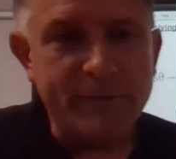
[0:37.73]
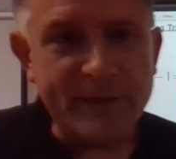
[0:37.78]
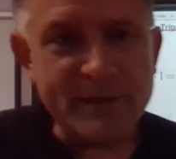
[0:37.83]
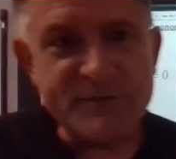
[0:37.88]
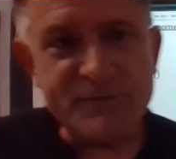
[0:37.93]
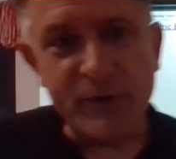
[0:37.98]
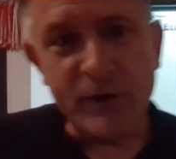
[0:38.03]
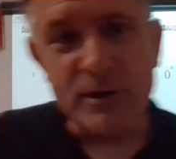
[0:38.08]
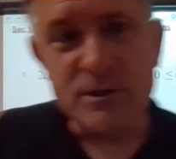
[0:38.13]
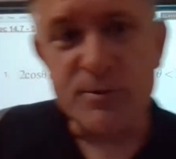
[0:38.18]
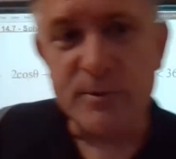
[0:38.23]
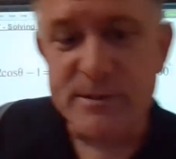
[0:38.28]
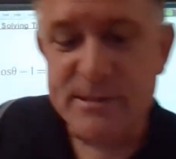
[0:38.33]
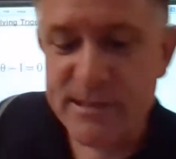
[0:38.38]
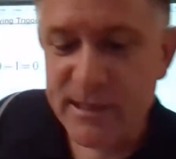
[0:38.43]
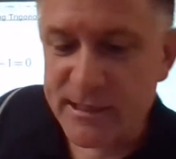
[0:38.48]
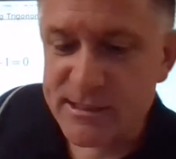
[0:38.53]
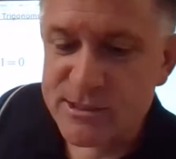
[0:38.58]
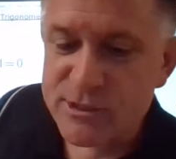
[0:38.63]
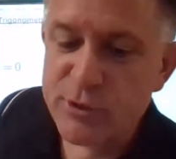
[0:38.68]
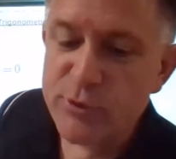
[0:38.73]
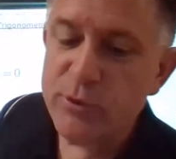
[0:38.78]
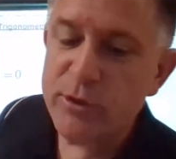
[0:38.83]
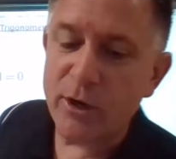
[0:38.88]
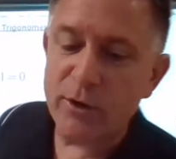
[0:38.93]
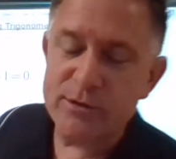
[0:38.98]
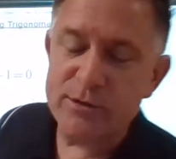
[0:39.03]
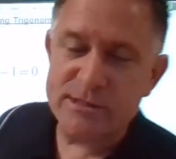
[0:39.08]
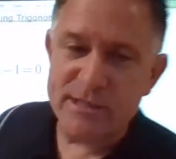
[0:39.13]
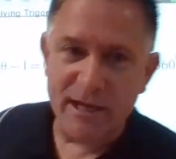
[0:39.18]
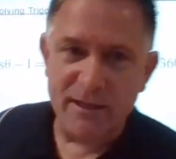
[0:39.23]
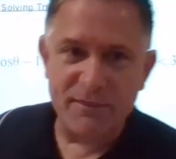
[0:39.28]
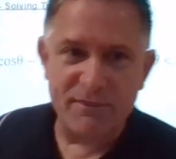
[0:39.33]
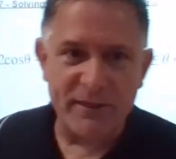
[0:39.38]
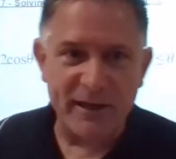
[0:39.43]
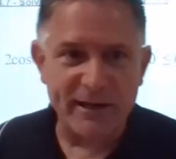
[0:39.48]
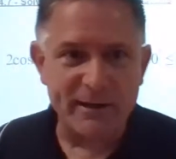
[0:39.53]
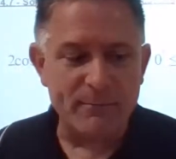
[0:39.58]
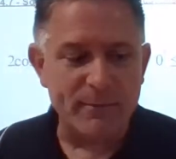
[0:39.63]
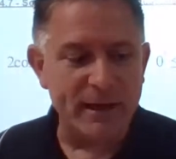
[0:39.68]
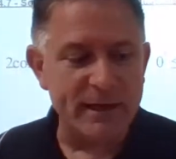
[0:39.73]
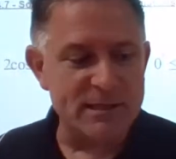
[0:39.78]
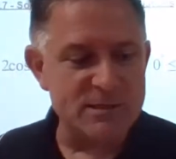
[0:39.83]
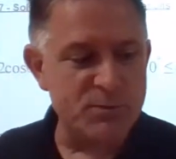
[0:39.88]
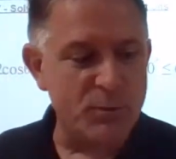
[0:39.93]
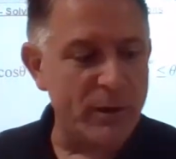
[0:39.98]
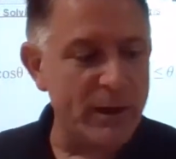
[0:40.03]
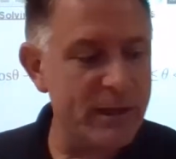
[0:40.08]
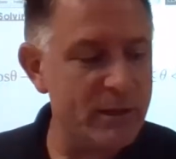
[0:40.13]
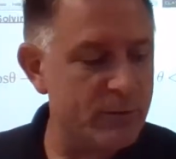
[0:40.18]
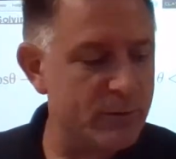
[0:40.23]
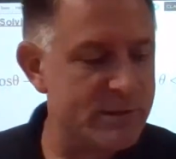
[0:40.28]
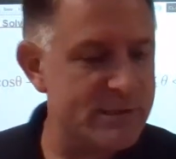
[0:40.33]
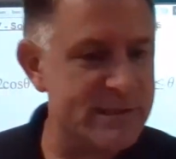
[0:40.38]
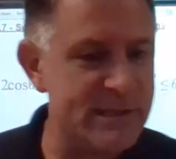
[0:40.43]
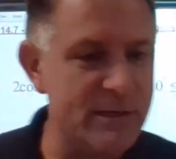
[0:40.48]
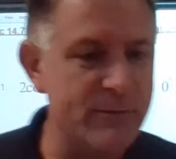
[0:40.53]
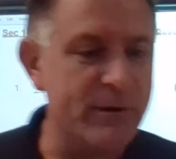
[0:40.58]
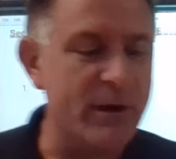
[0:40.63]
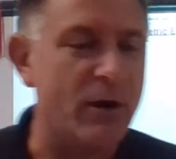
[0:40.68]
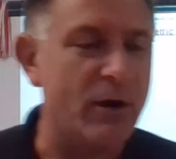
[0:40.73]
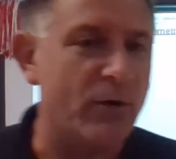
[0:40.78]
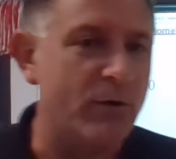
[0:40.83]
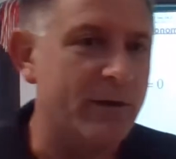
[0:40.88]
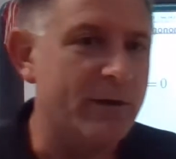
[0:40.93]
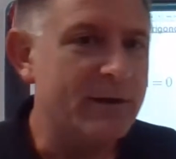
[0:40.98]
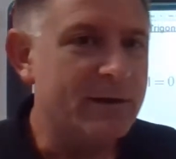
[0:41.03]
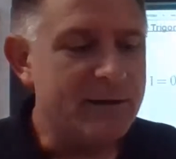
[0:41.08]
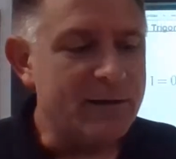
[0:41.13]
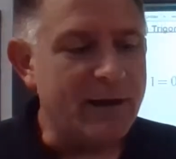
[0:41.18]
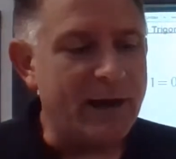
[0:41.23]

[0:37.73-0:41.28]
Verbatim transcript: This first one says 2 cosine theta minus 1 equals 0.